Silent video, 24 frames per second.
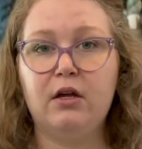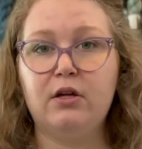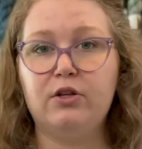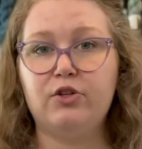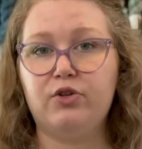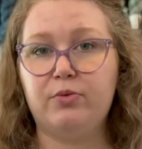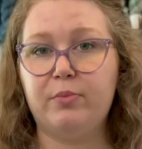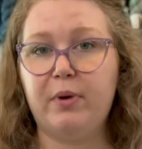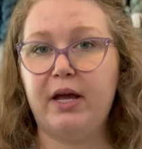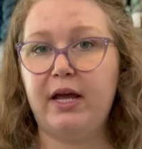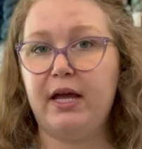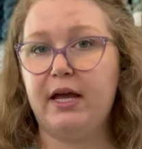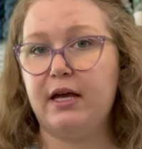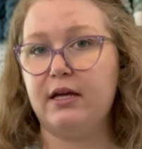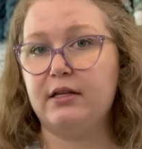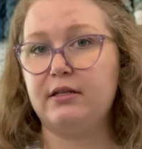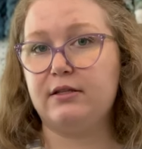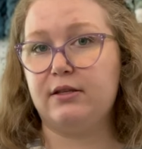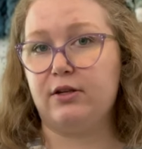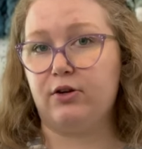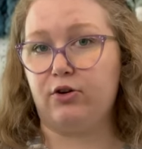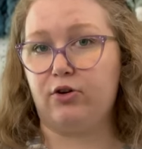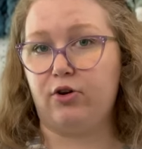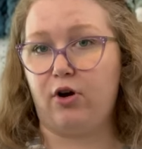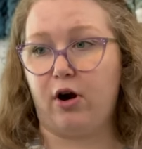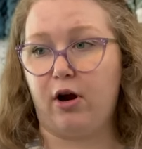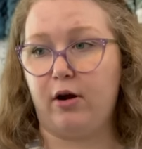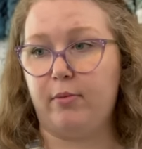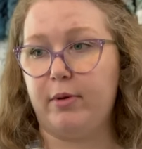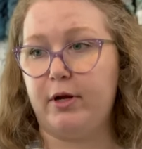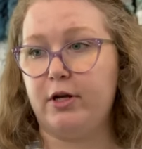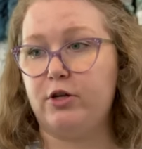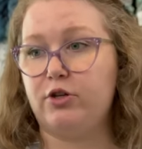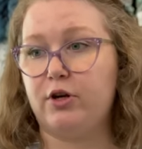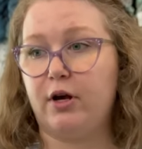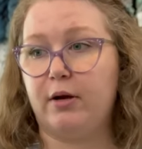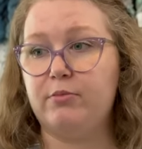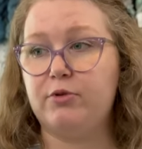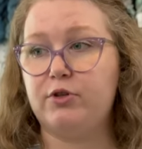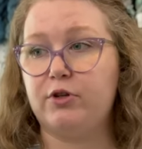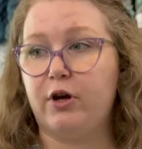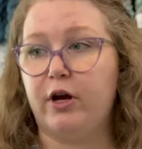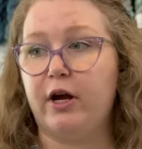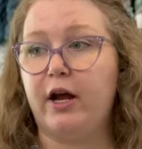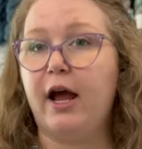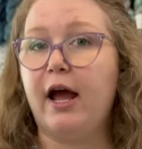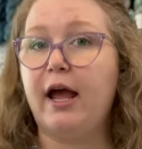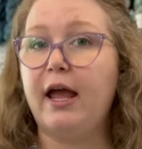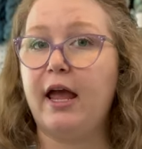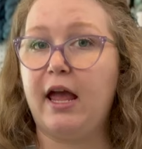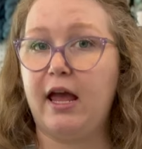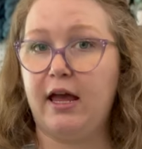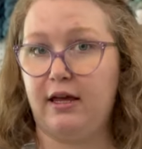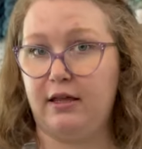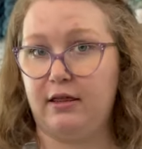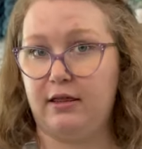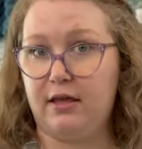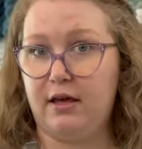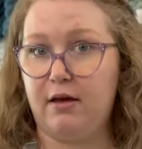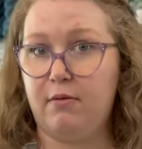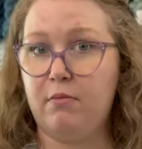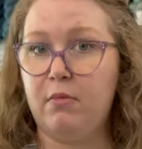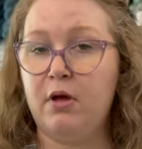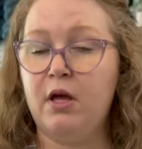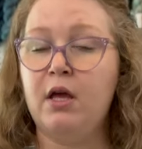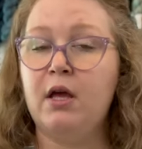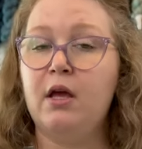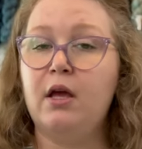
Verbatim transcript: to my hands, they're garbage. I'm sorry, I hate them.